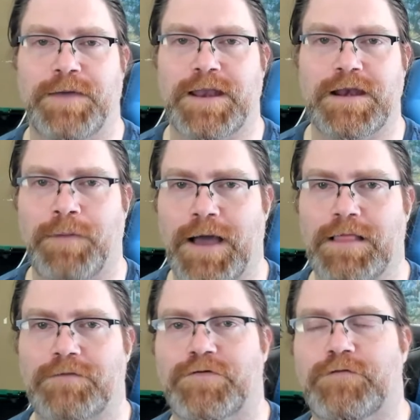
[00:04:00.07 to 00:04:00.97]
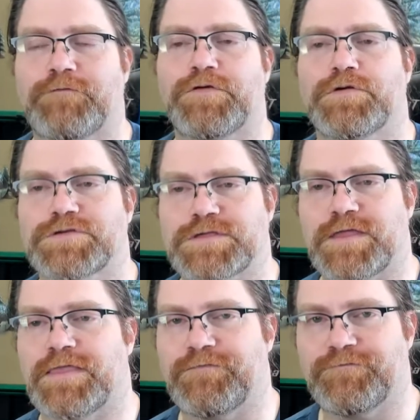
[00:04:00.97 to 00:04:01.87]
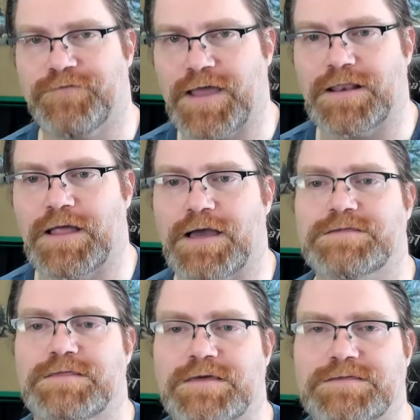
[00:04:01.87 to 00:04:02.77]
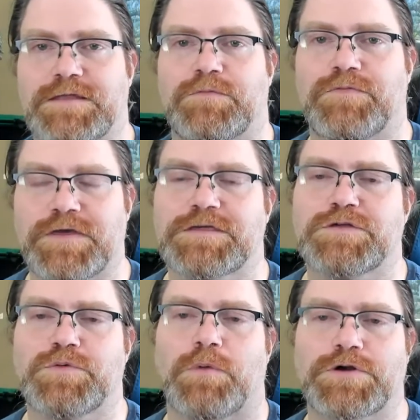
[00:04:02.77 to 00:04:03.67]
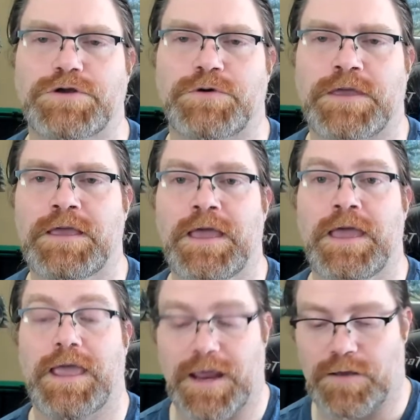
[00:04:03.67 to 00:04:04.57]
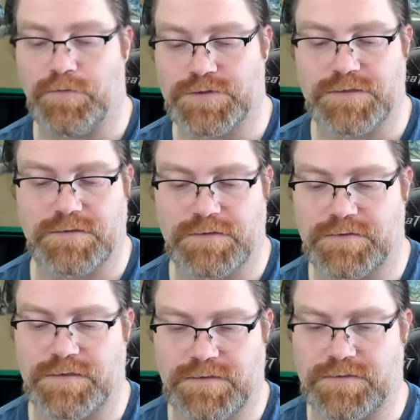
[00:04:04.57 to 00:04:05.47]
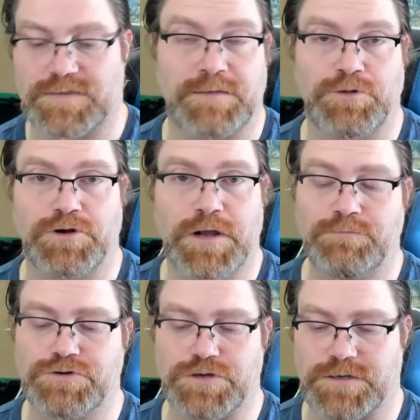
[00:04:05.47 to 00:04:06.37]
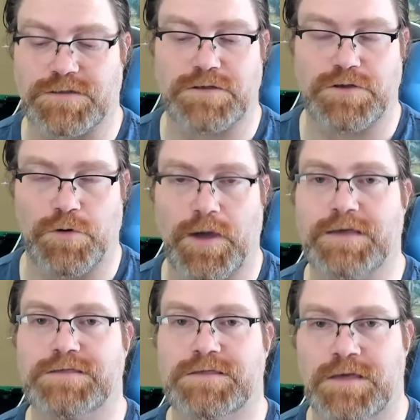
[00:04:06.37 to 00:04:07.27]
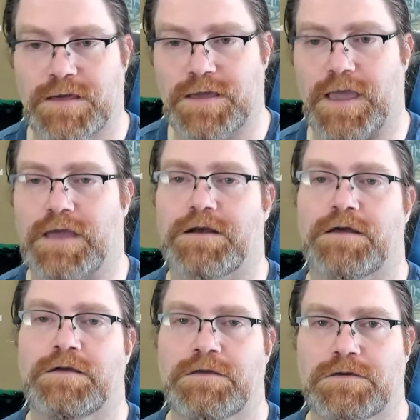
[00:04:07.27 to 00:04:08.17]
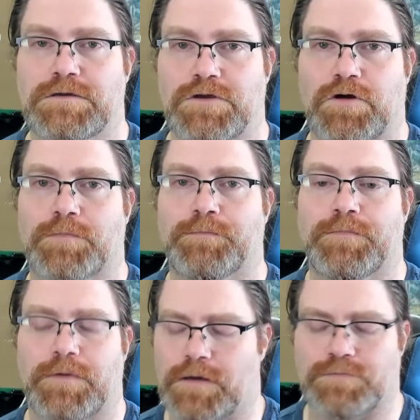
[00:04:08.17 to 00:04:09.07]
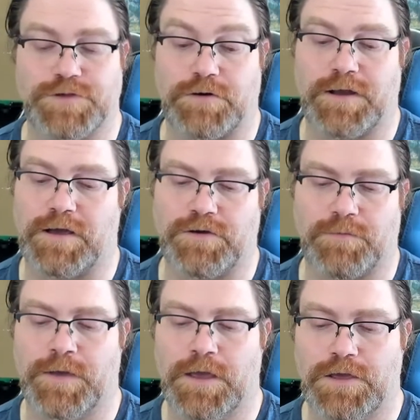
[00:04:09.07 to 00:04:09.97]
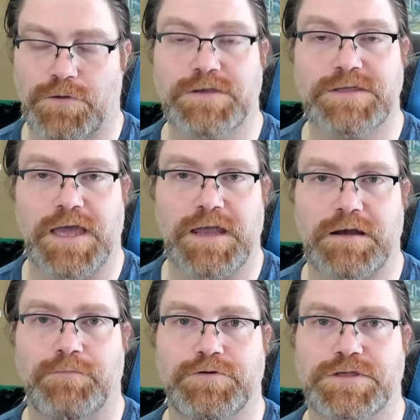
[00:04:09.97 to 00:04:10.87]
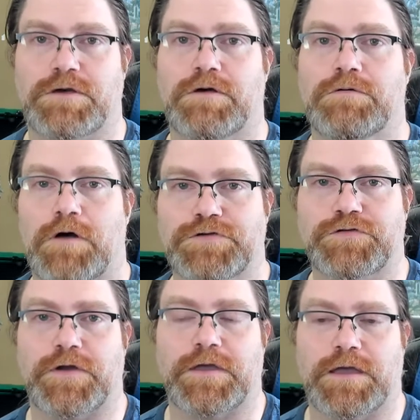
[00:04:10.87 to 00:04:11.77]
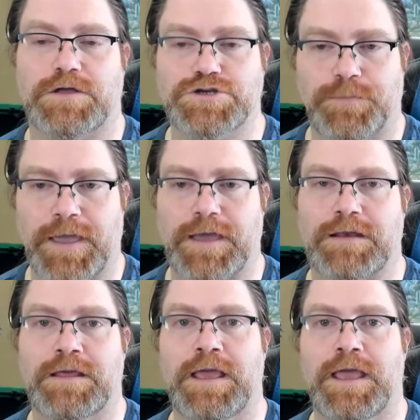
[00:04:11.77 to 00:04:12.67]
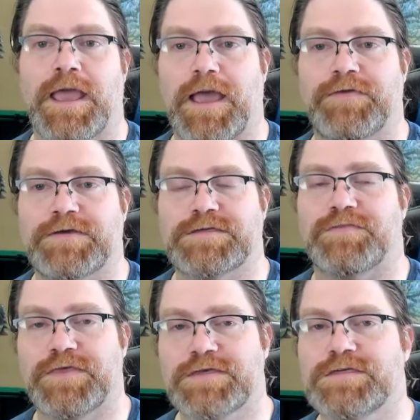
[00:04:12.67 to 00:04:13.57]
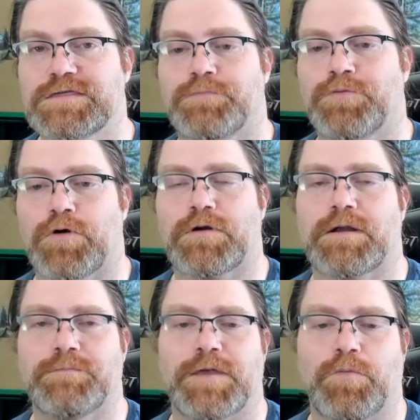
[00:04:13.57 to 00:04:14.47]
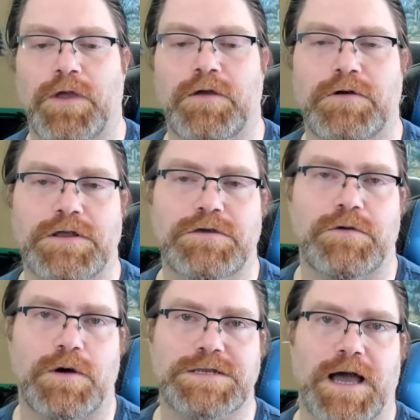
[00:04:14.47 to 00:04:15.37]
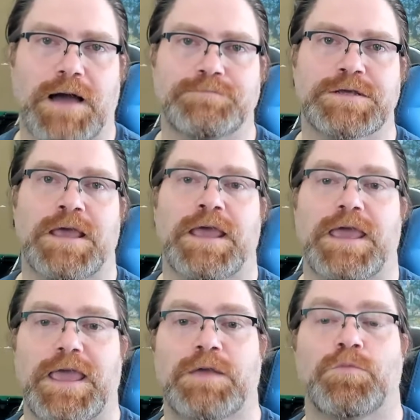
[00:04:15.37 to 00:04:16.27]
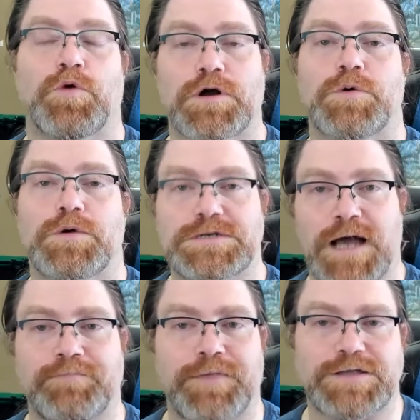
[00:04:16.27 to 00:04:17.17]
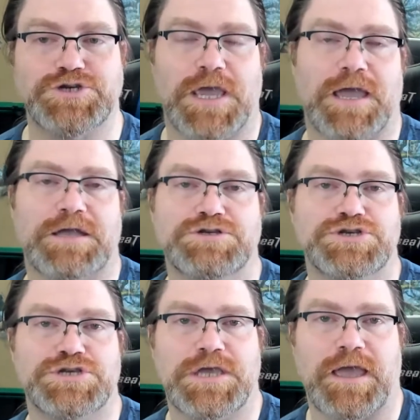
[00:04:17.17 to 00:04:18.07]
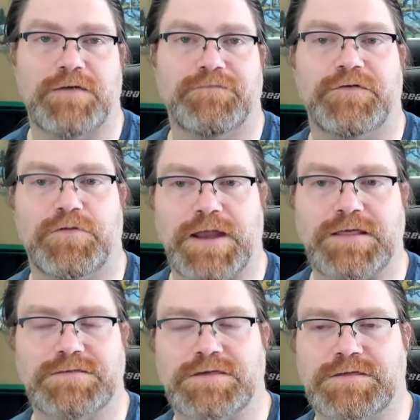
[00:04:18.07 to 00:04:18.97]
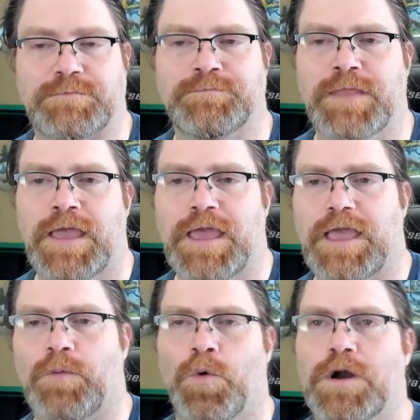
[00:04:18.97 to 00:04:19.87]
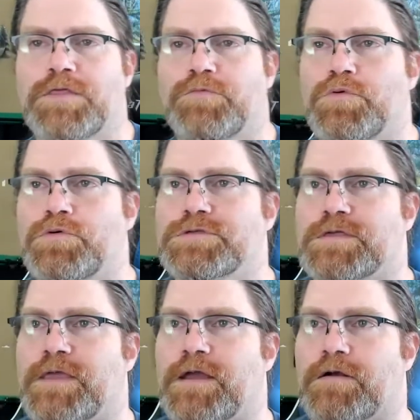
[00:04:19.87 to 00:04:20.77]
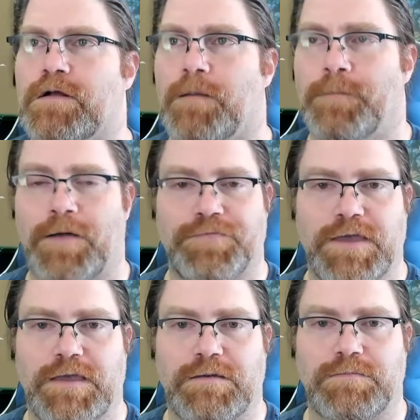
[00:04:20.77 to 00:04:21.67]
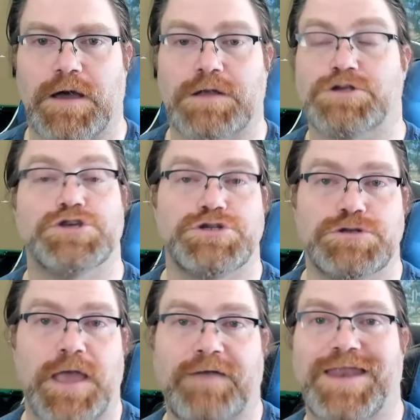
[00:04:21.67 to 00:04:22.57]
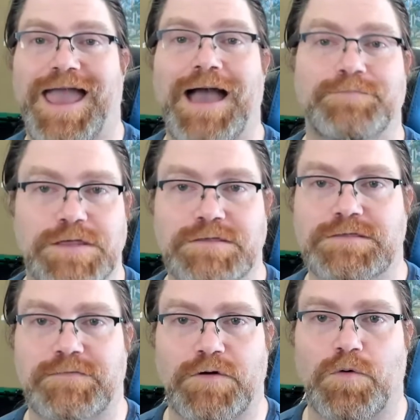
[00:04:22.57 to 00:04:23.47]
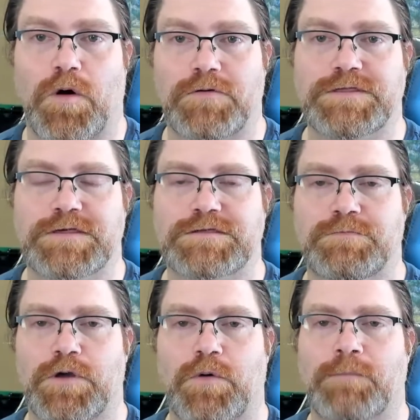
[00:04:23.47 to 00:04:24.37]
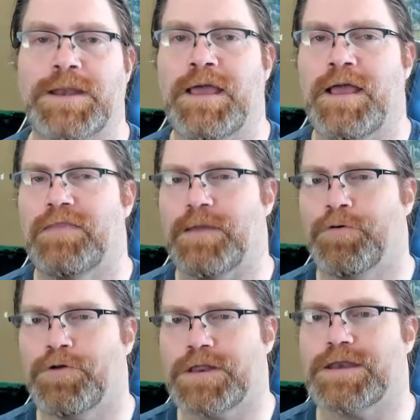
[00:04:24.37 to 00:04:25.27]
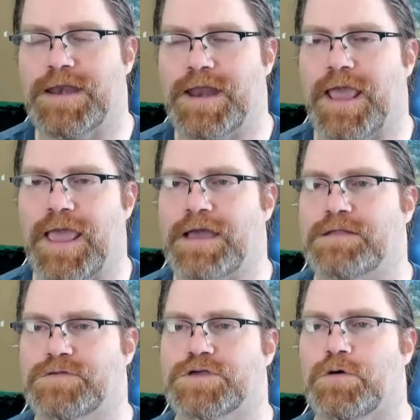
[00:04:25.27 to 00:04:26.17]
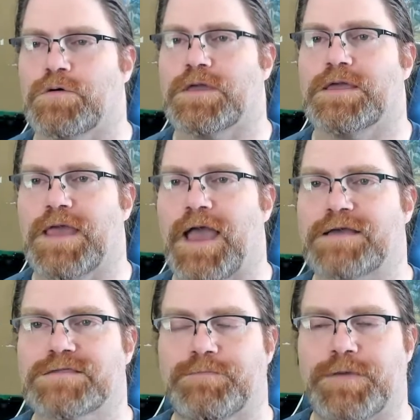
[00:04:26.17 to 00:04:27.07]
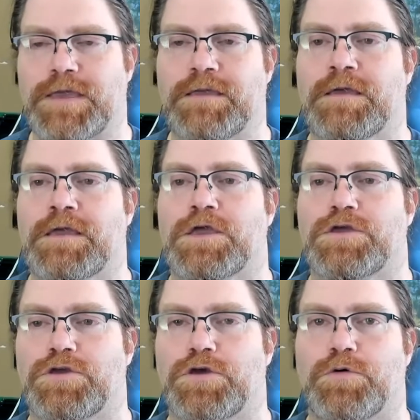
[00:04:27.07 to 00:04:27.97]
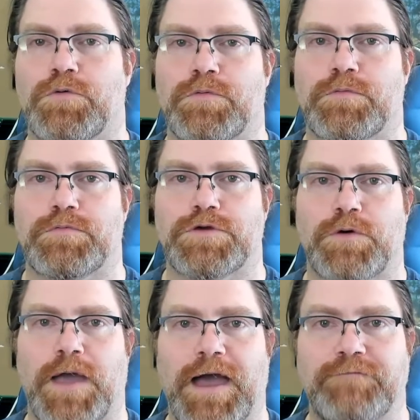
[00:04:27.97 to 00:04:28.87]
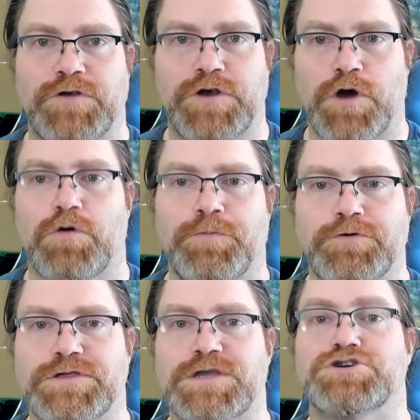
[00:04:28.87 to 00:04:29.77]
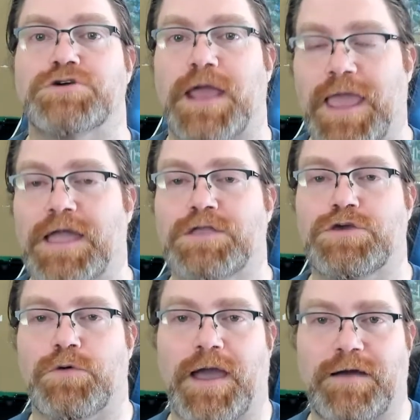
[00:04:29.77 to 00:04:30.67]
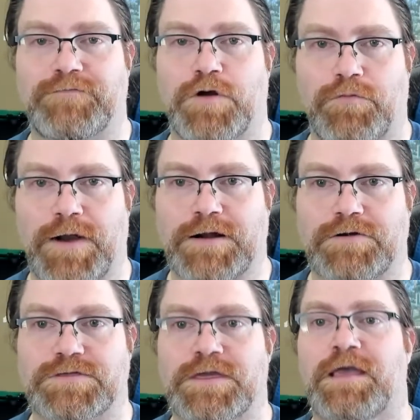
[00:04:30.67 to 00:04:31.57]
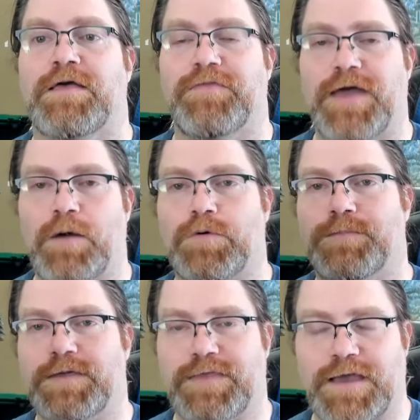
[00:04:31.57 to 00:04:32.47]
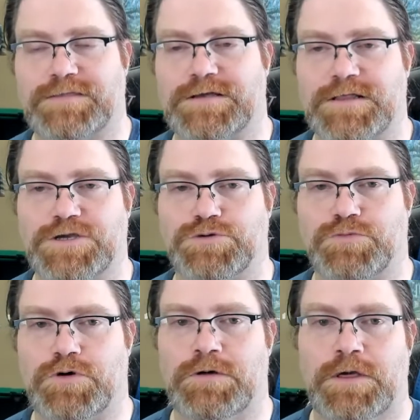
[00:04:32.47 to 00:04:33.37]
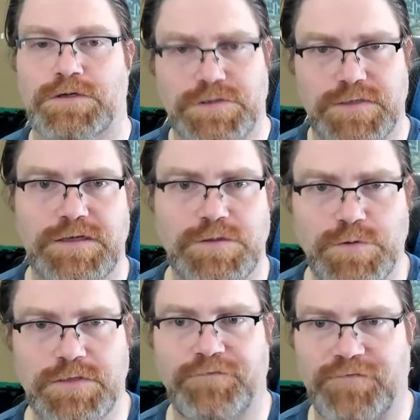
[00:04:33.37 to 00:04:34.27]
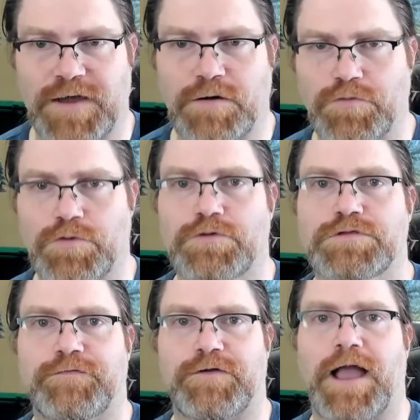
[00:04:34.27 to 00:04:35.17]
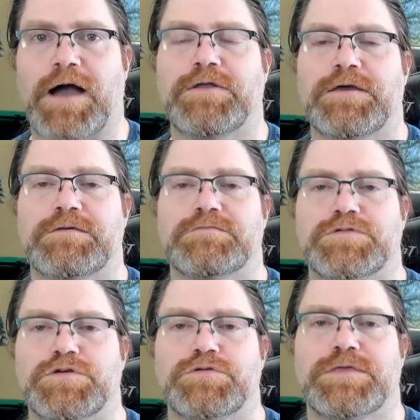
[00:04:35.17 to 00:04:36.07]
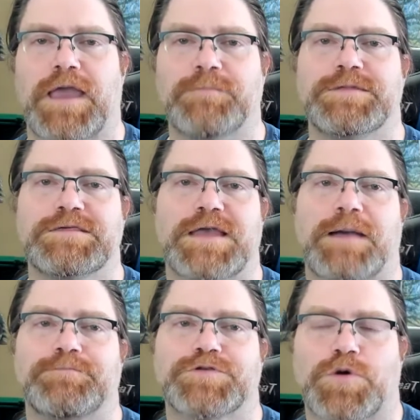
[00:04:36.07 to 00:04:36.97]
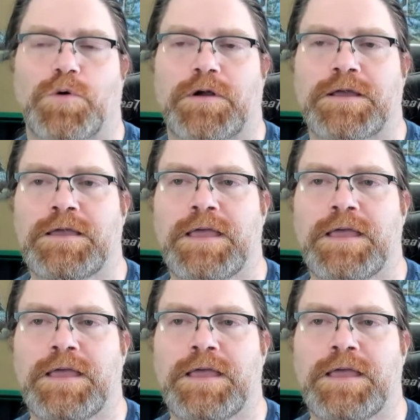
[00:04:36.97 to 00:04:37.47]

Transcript: been in a pilot for a few years, and then they finalized and they said, "This is what we're doing." And it was the similar countries: U.S., Canada, Europe. I'm sorry, not Europe. U.S., Canada, Brazil, Australia, and Japan. And they said, "This is the program that we are going to adopt, and we're going to adopt that GHTF grading system." And one of the rules in there about the uh, you have an absence of a quality system requirement, they put in an and. So it has to be you you have no procedure and you have no records. That would be the escalation rule. So these were the final rules for how to do the MDSAP scoring.